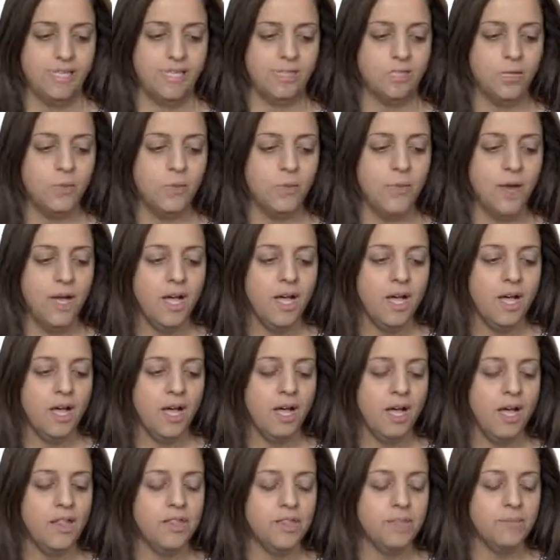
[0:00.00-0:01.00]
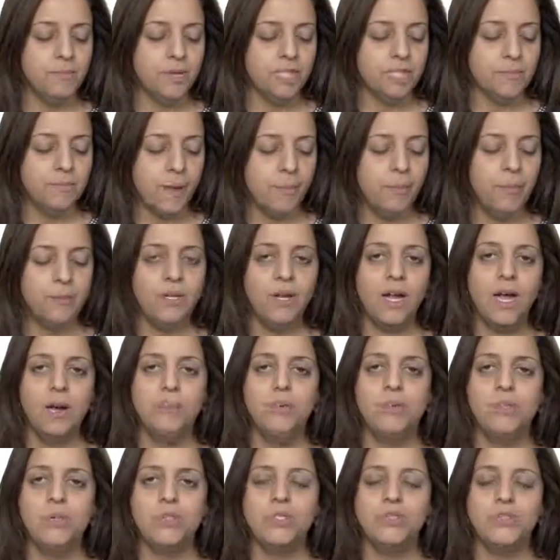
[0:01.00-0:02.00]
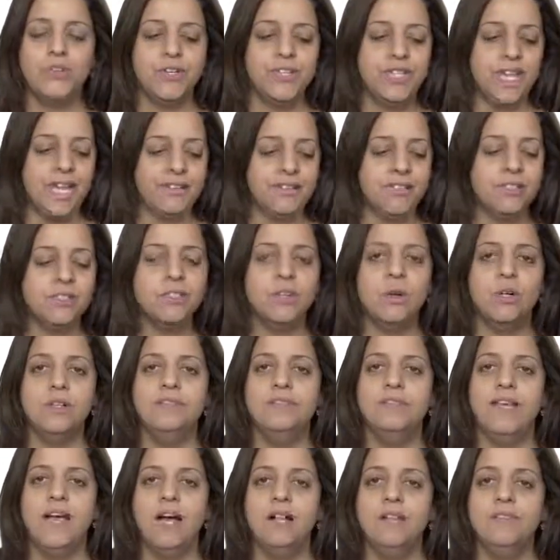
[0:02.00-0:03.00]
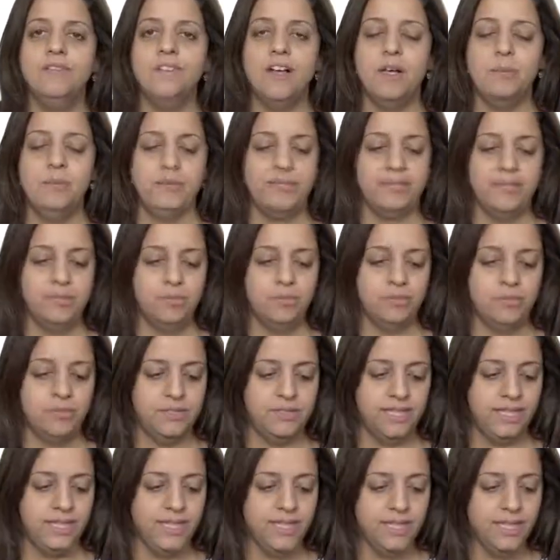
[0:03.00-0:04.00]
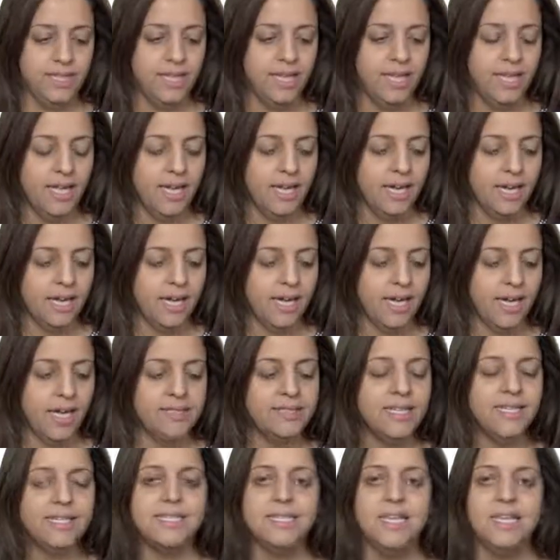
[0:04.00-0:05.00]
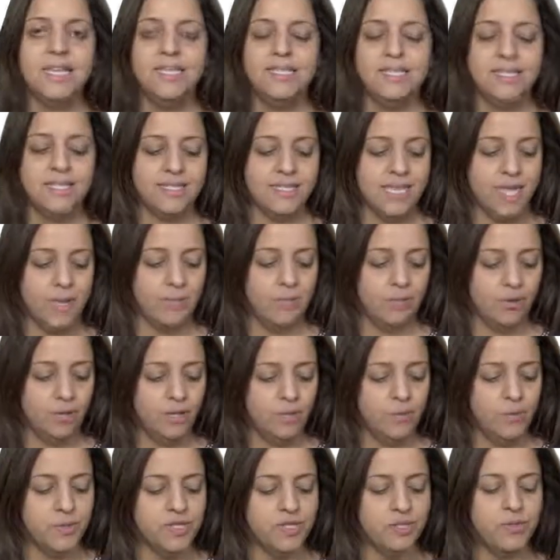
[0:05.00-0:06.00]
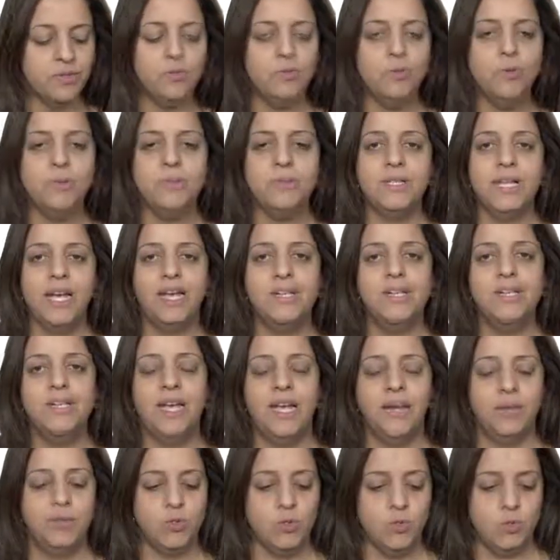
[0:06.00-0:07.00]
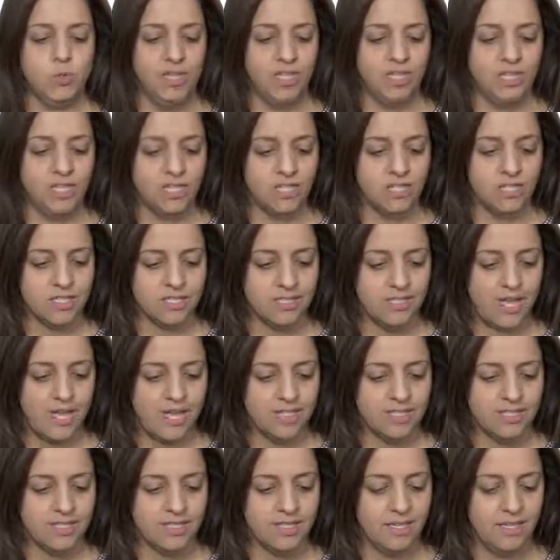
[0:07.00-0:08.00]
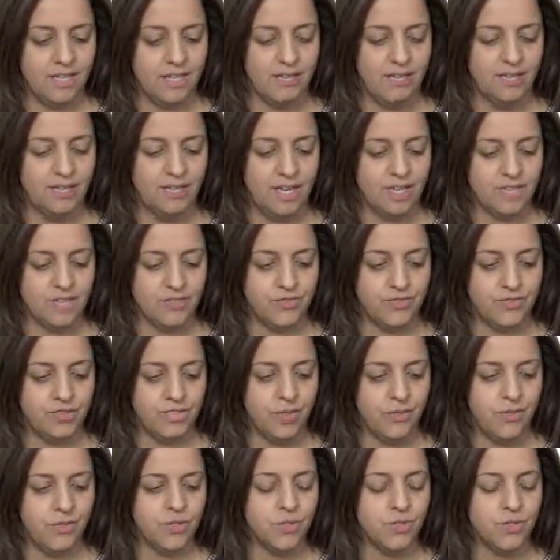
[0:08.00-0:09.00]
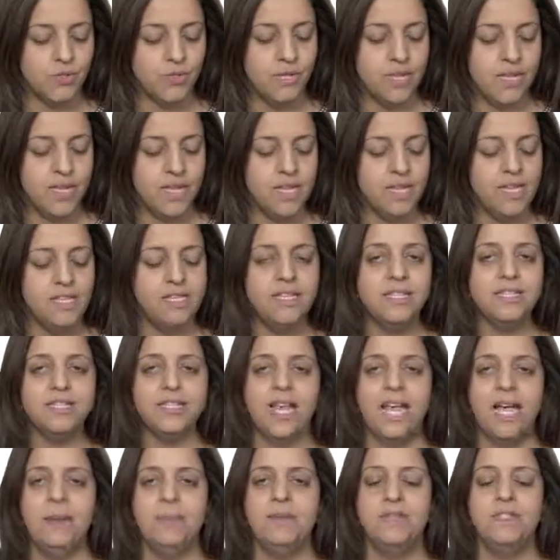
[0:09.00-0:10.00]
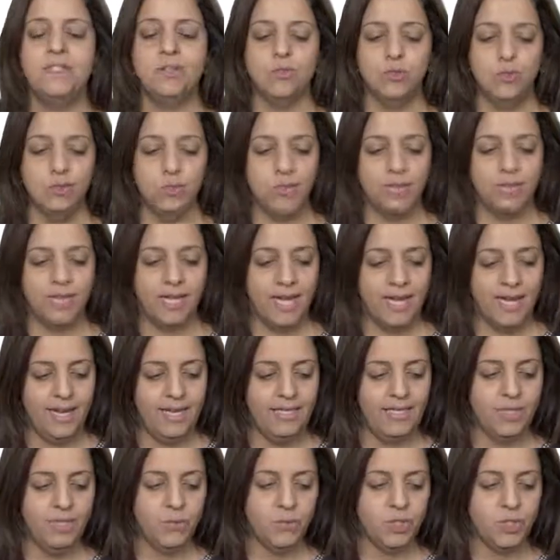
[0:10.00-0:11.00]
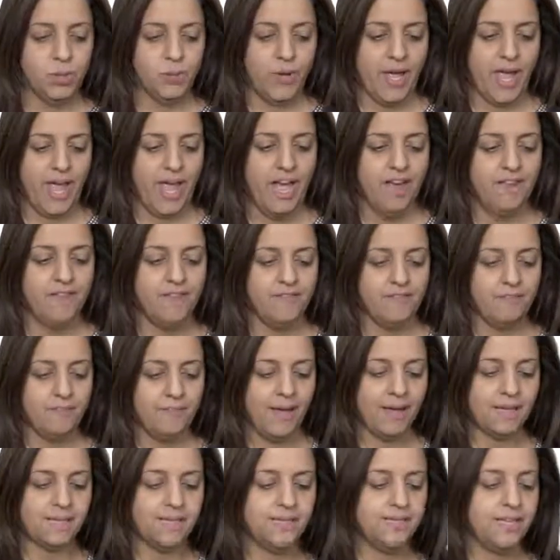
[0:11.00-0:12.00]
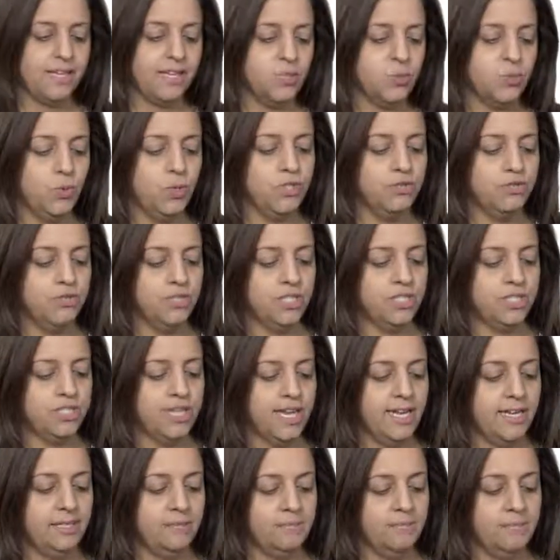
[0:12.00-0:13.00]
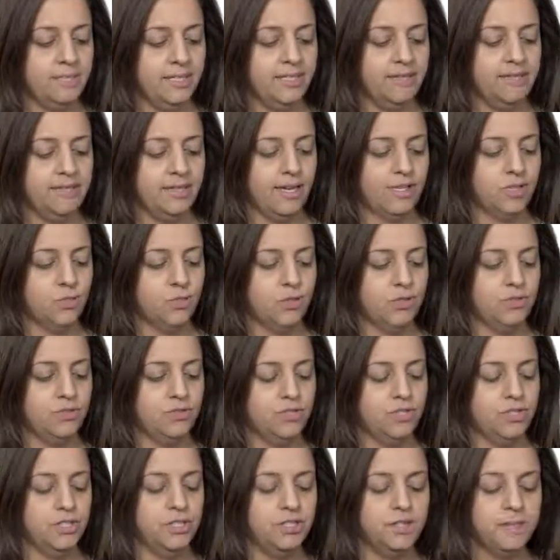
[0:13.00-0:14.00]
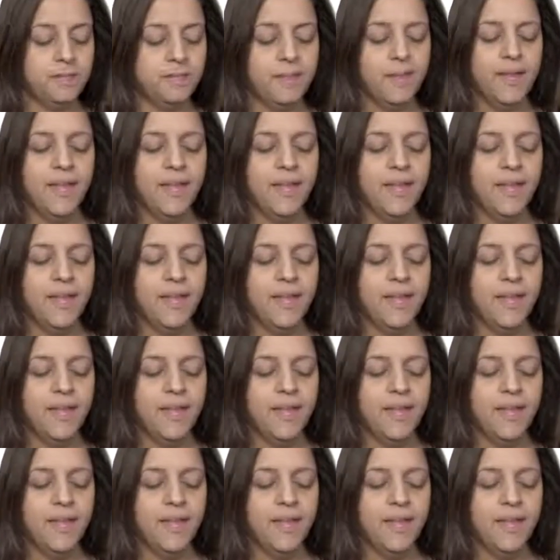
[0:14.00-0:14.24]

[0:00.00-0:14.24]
So the most popular approach for that is called the alpha-beta pruning. Let's take an example with a two-ply game tree, just as follows. So this game is a two-ply in which we have max takes one turn and mean takes one turn.